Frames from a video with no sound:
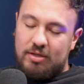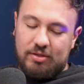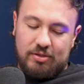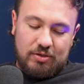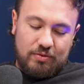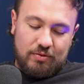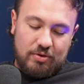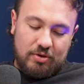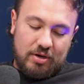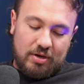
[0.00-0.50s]

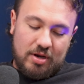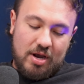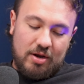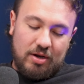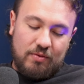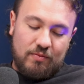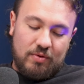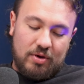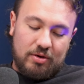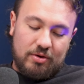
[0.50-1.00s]

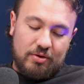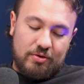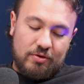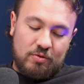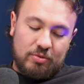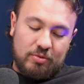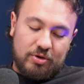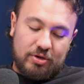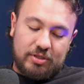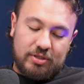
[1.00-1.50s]
291
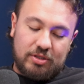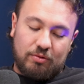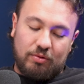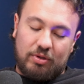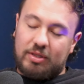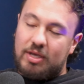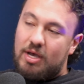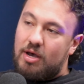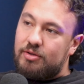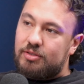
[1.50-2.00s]
homers,
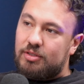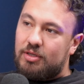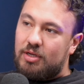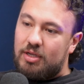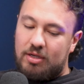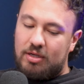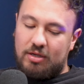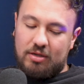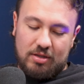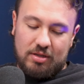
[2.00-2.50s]
3,000
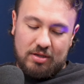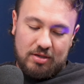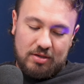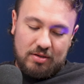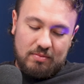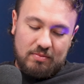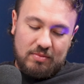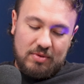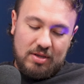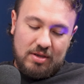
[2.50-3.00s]
hit
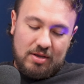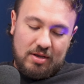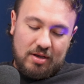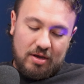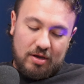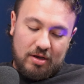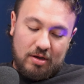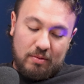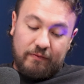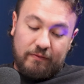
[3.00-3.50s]
club
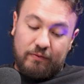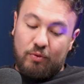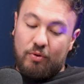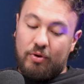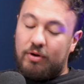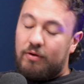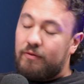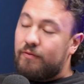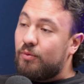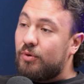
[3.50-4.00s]
um,
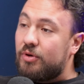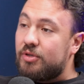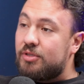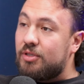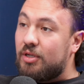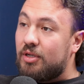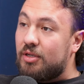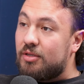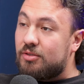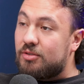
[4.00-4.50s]

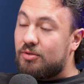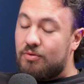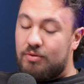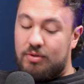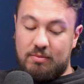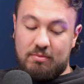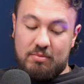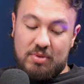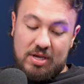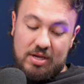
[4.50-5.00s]
414
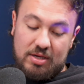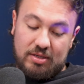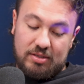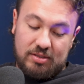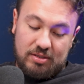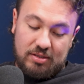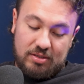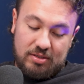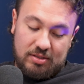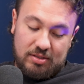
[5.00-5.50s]
stolen
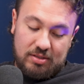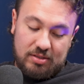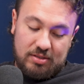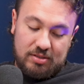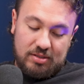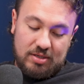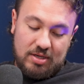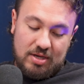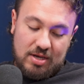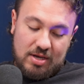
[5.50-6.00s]

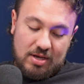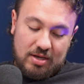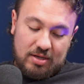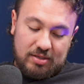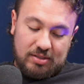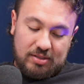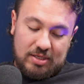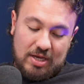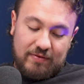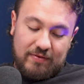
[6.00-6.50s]
bases, mm-hmm.
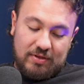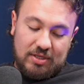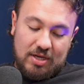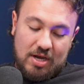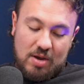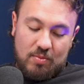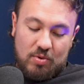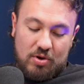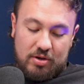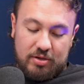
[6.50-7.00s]
seven
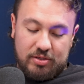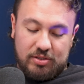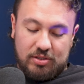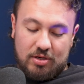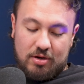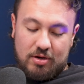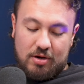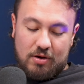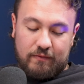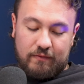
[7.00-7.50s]
time All
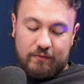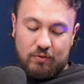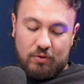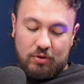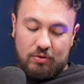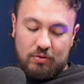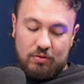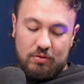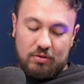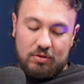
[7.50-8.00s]
Star, four
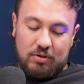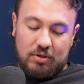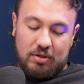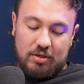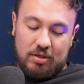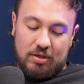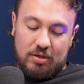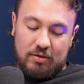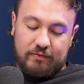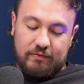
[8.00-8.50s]
gold
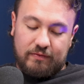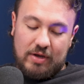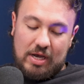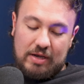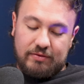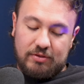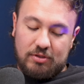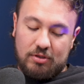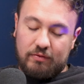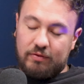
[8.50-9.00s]
gloves,
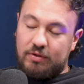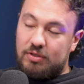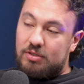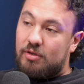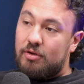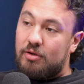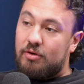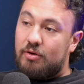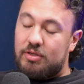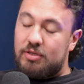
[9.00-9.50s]
five silver
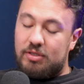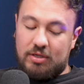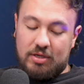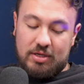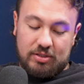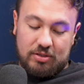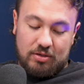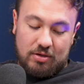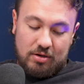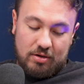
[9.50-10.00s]
sluggers, and
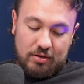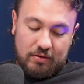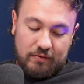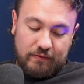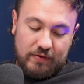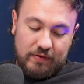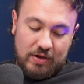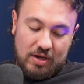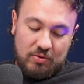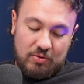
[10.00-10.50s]
is a Hall of
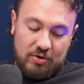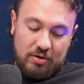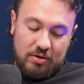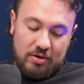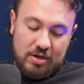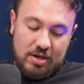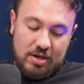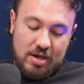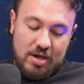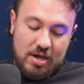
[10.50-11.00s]
Famer.
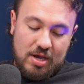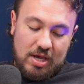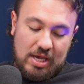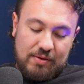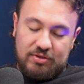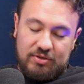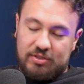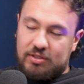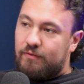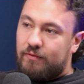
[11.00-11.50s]
He
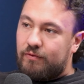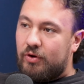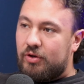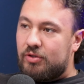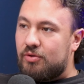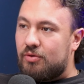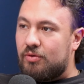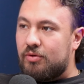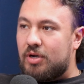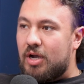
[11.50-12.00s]
was just a
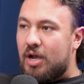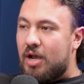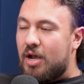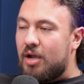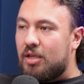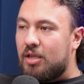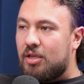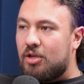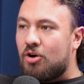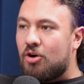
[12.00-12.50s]
versatile
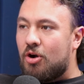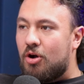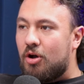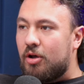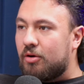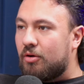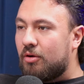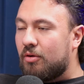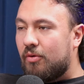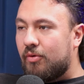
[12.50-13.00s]
guy. He
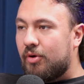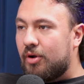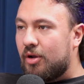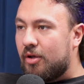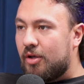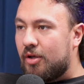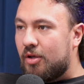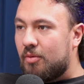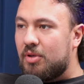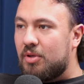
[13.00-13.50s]
caught growing
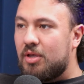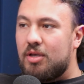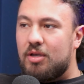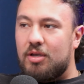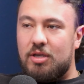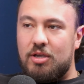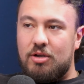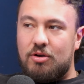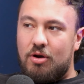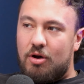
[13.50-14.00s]
up,
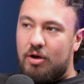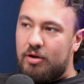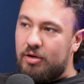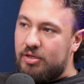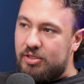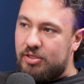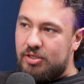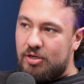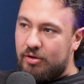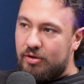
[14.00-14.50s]
he caught in
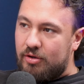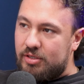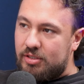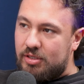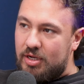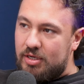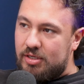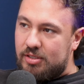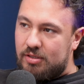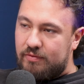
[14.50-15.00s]
his younger
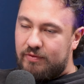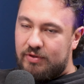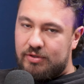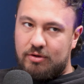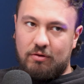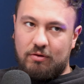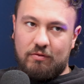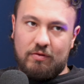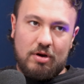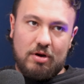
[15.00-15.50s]
stages mm-hmm. of his
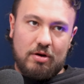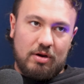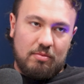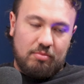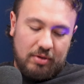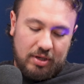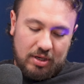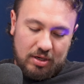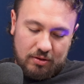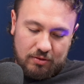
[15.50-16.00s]
mm-hmm. career. He
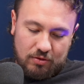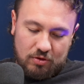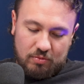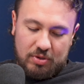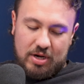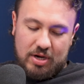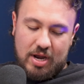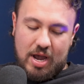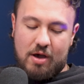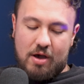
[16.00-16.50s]
played a little
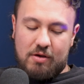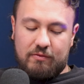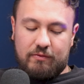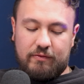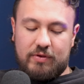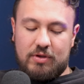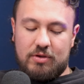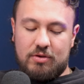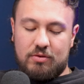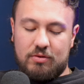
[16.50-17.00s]
bit of
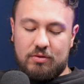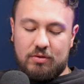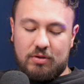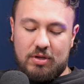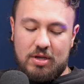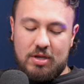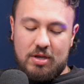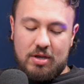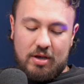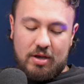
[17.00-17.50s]
outfield.
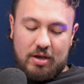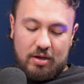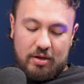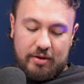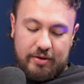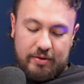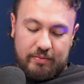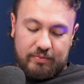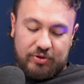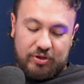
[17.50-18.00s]

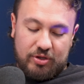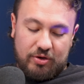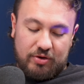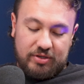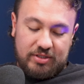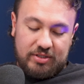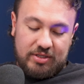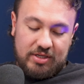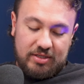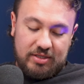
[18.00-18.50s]
Um,
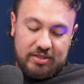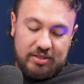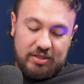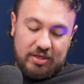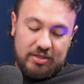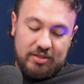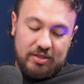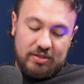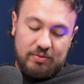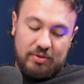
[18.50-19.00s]
13
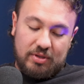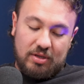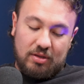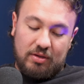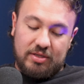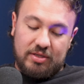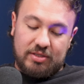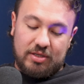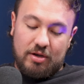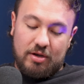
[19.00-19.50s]
seasons with at
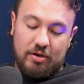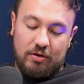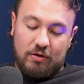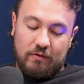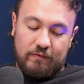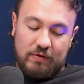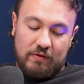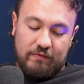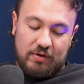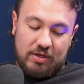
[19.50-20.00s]
least
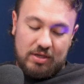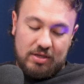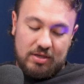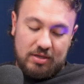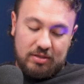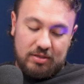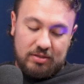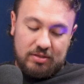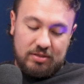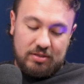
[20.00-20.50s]
150
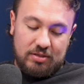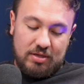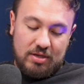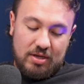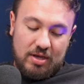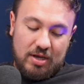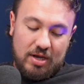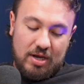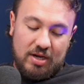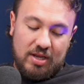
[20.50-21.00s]
hits,
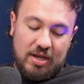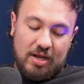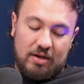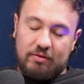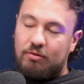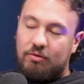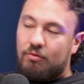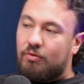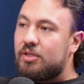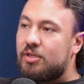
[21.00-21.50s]
and he had
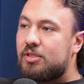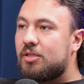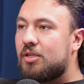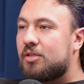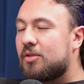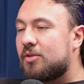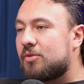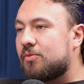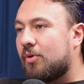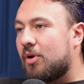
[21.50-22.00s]
three
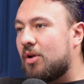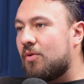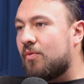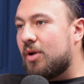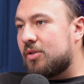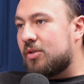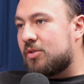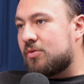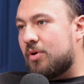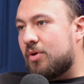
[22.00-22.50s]
seasons where he
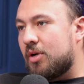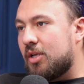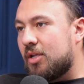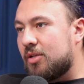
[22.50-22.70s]
went 20